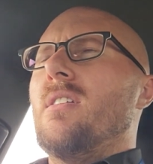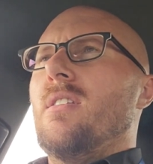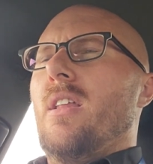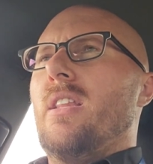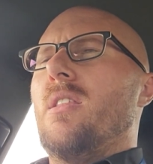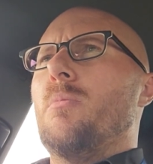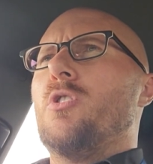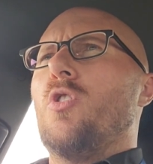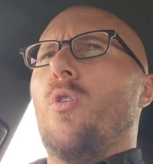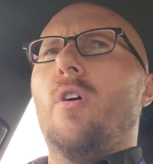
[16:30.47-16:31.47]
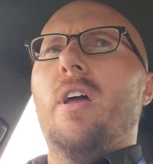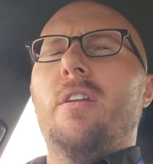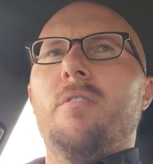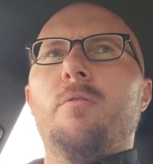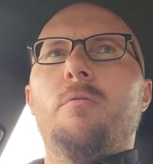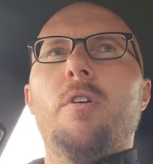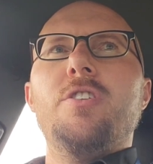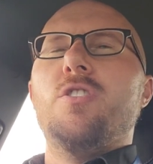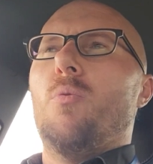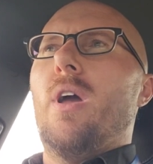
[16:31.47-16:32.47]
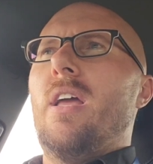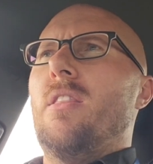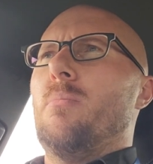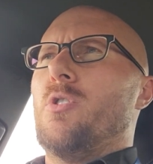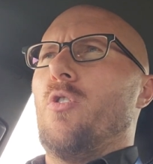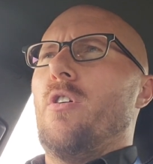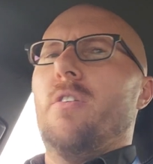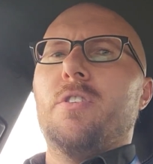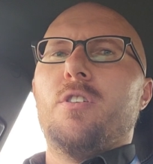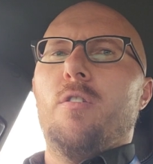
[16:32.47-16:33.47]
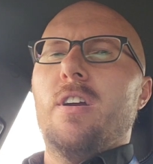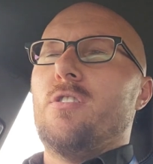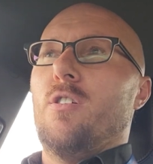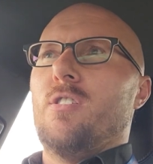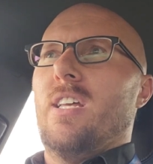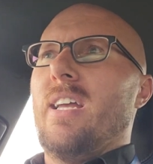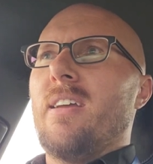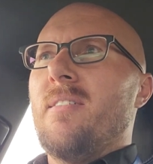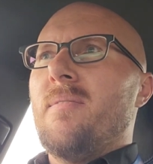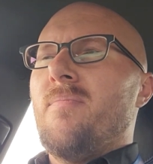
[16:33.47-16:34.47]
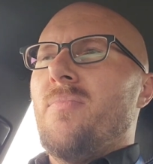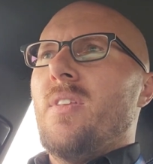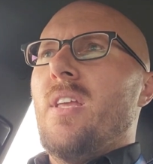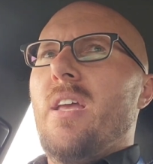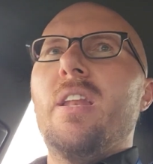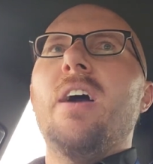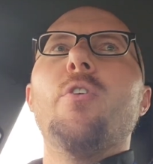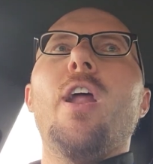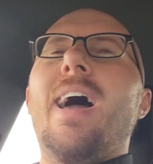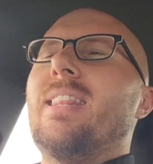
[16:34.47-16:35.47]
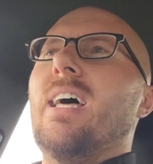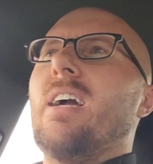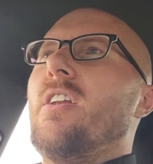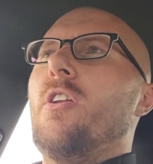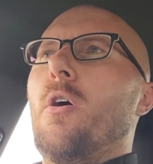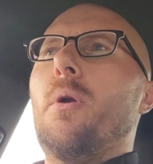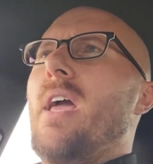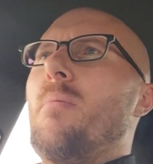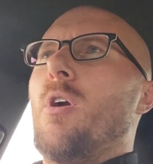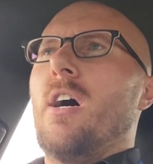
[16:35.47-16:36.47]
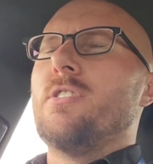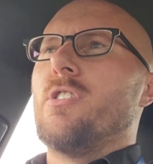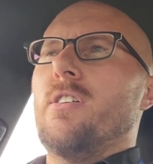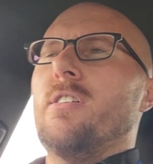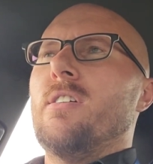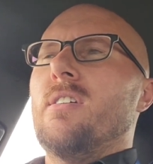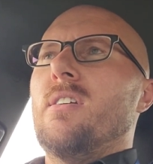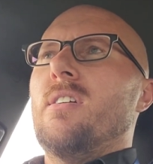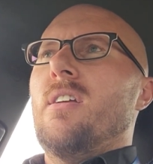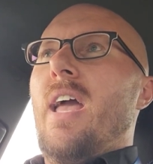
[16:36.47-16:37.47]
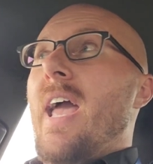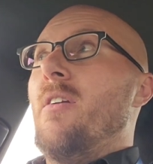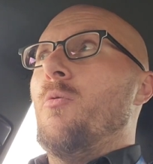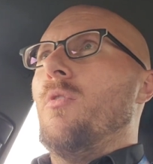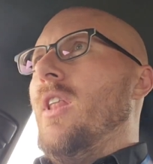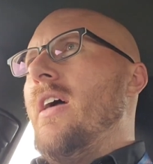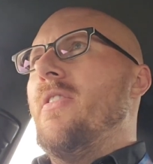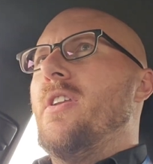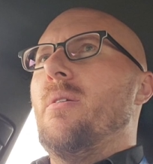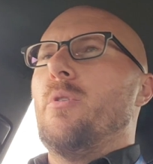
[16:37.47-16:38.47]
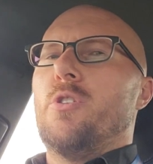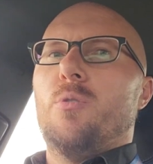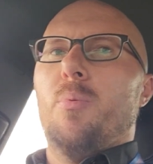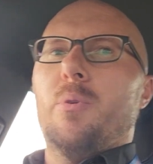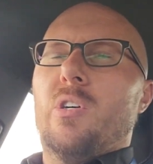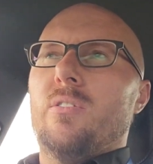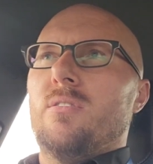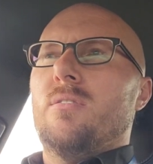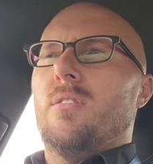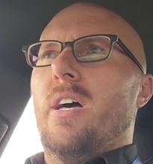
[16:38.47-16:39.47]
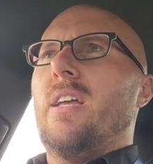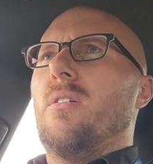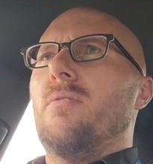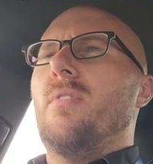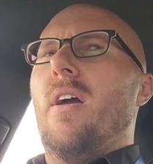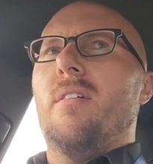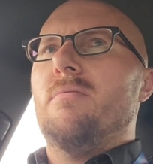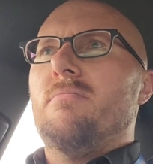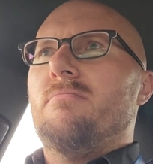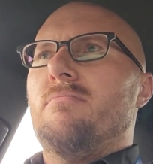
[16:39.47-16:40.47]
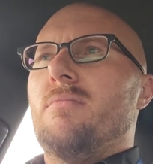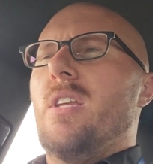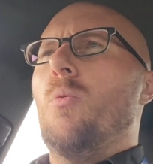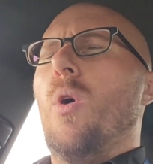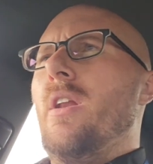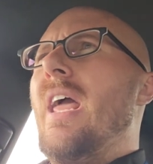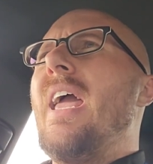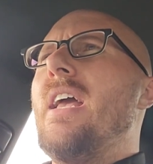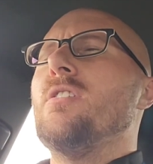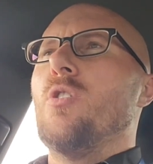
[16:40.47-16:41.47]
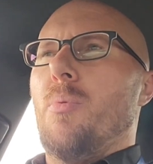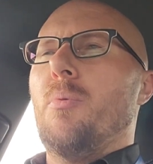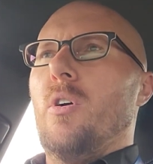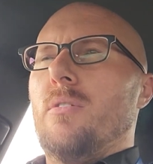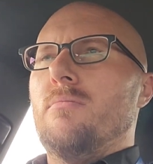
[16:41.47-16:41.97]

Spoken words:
like, and Reggie Wayne the majority of his career. So it's like, he never had, like, a no-name roster and led the team to the Super Bowl. Like, he won a Super Bowl.